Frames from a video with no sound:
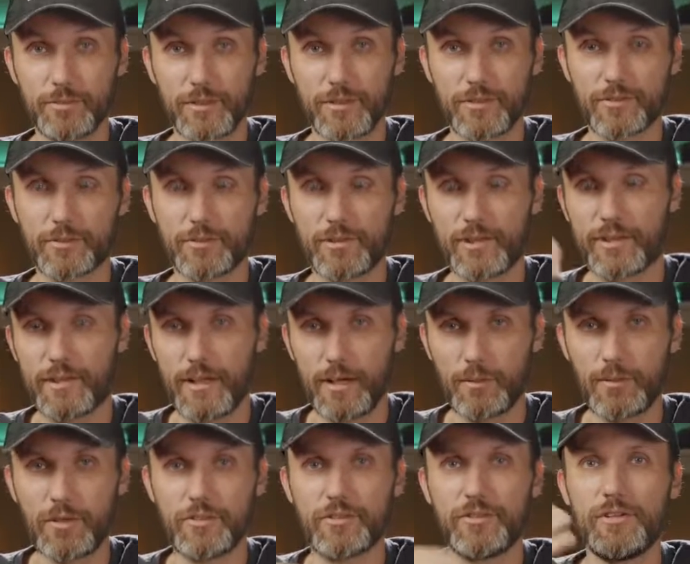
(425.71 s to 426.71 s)
because the
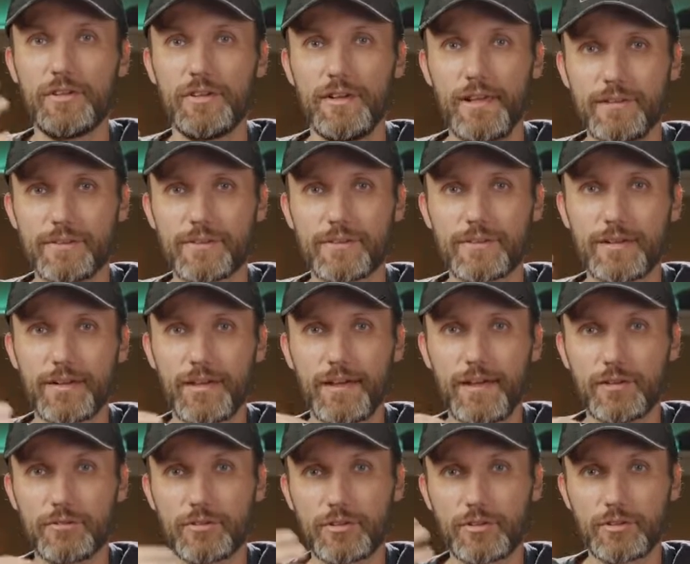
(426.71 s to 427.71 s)
cameras and the lenses that I
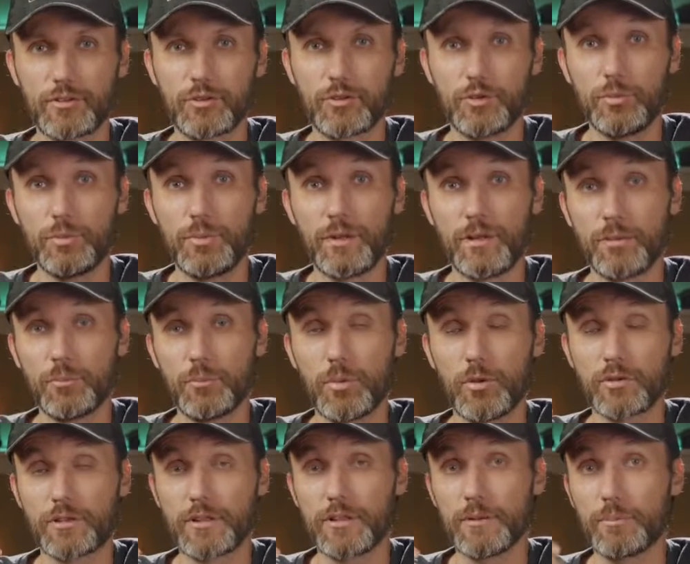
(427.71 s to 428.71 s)
have are just too big and
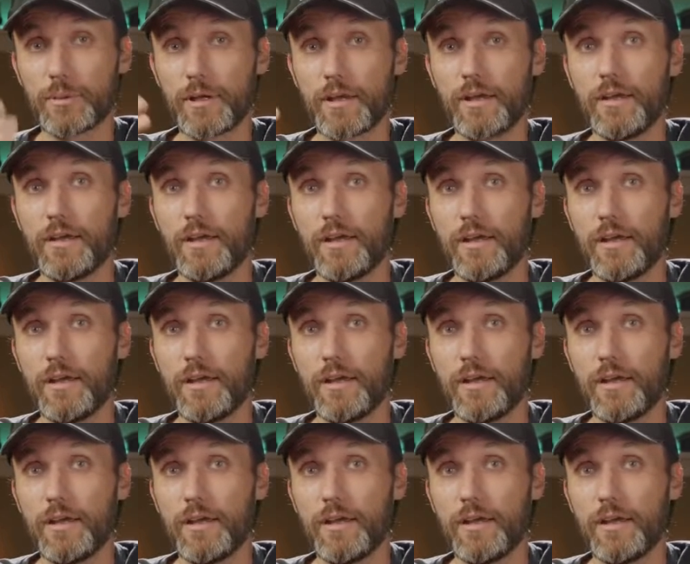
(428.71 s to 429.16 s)
bulky. But